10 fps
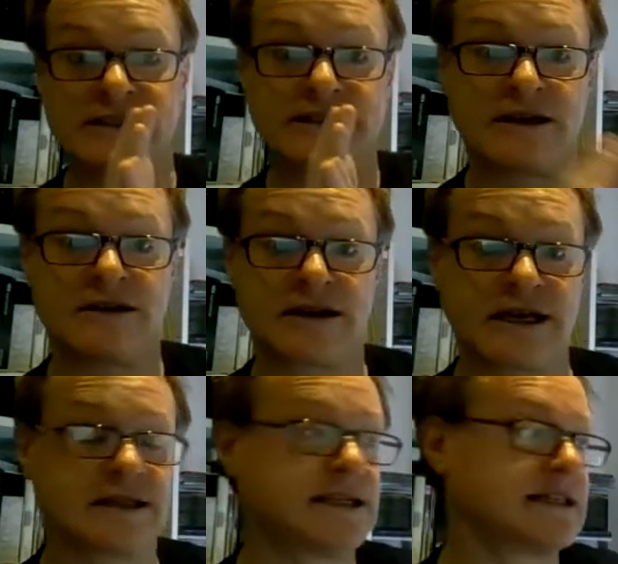start looking
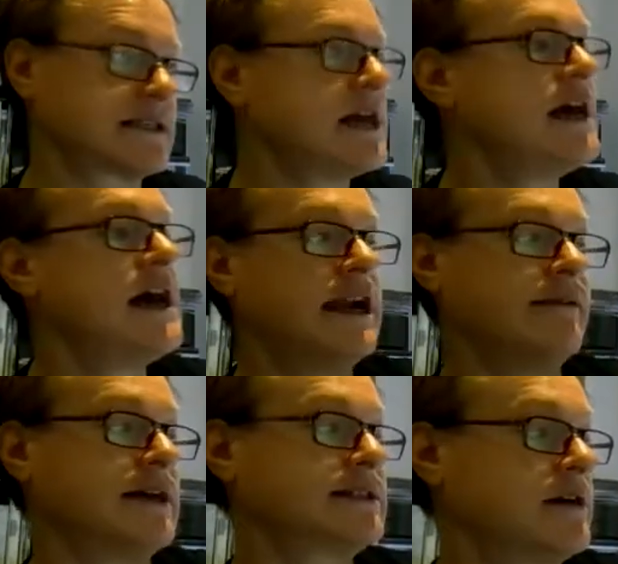at the disk.
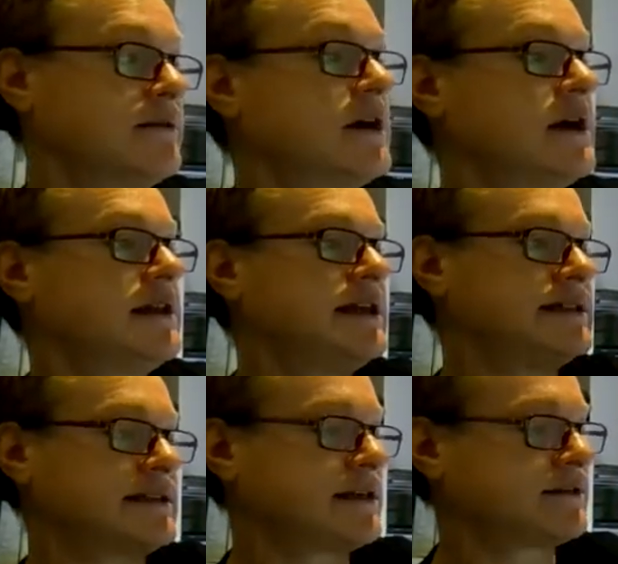Anyway, so these
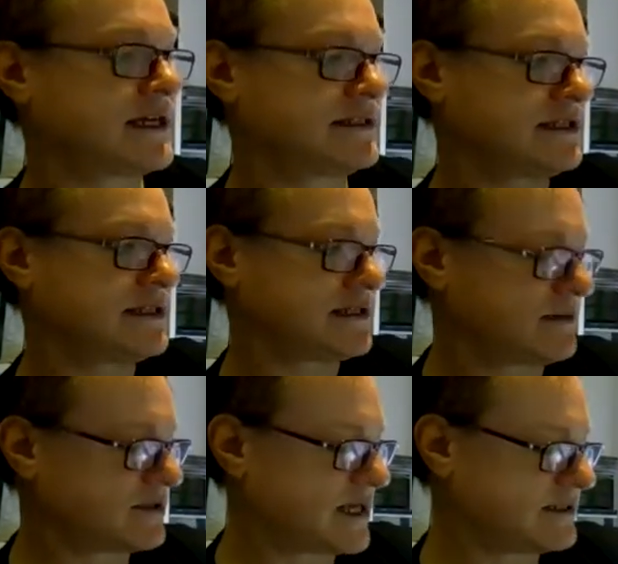are single density and
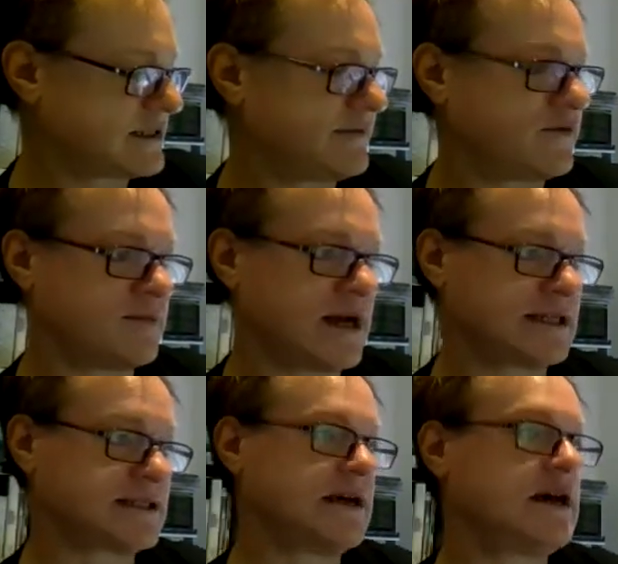double density formats.